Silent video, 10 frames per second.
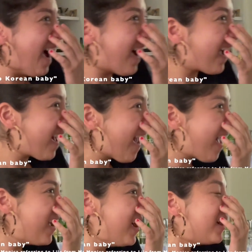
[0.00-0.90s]
like younger
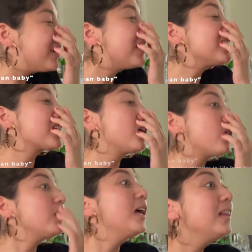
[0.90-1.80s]
than. Like, yeah, it's like
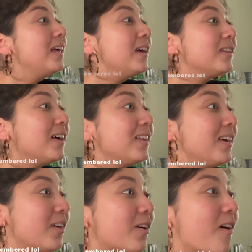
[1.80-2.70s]
a Lily,
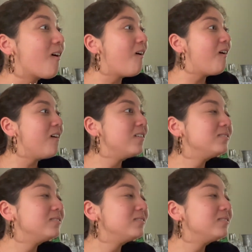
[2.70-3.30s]
Lily the girl.